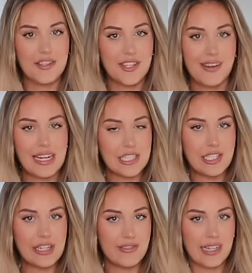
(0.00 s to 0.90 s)
And Zara
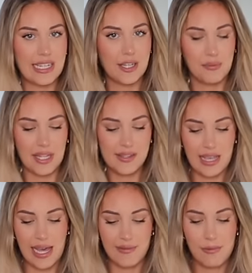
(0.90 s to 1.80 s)
actually do really good ones.
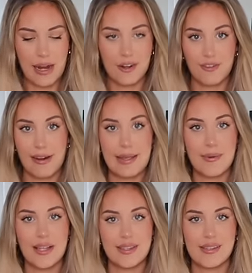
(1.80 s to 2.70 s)
I have a pair of grey
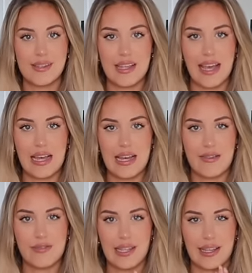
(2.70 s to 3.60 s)
ones. I
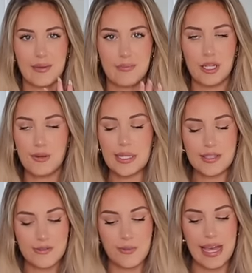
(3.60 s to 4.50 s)
have like blue
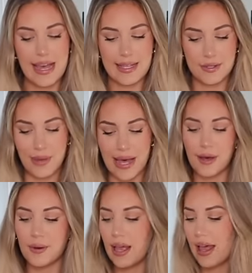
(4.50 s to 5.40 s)
ones from there as
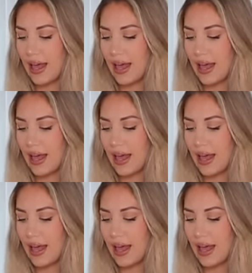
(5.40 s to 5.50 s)
well.